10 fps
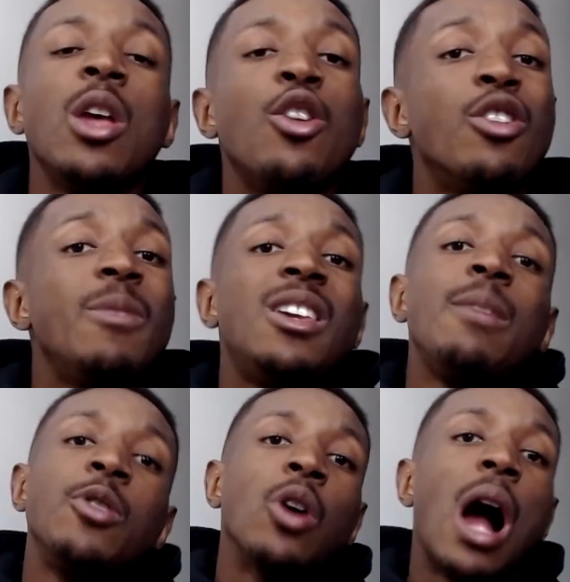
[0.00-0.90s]
You can be
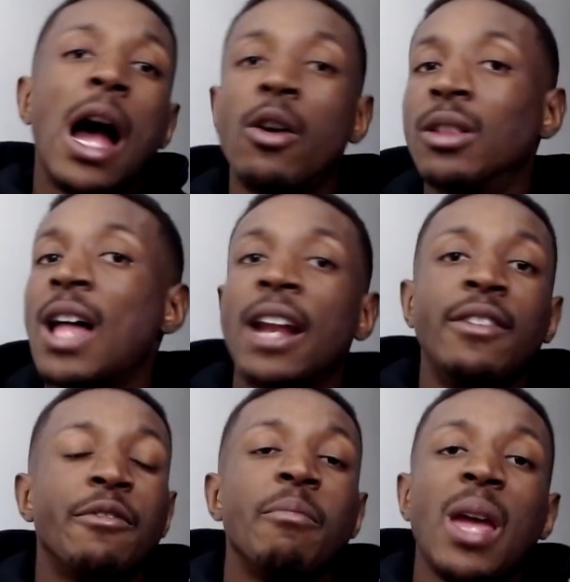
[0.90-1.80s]
keeping your eye on a lot of
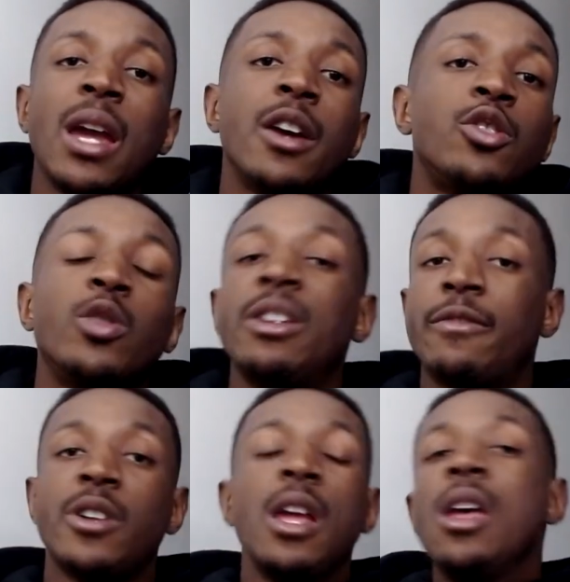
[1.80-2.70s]
different pairs or
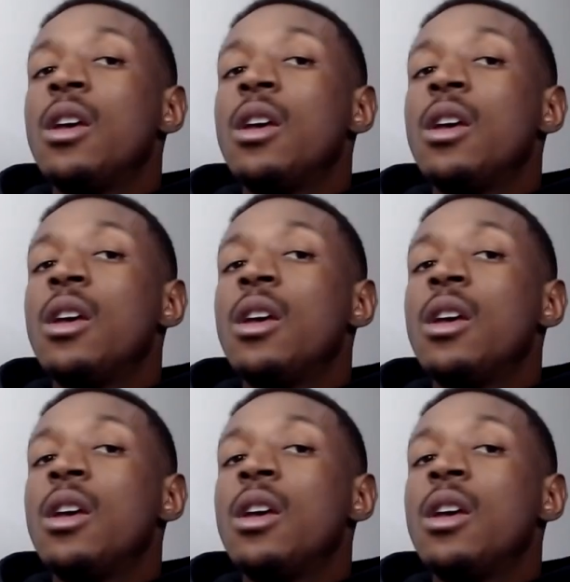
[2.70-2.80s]
different,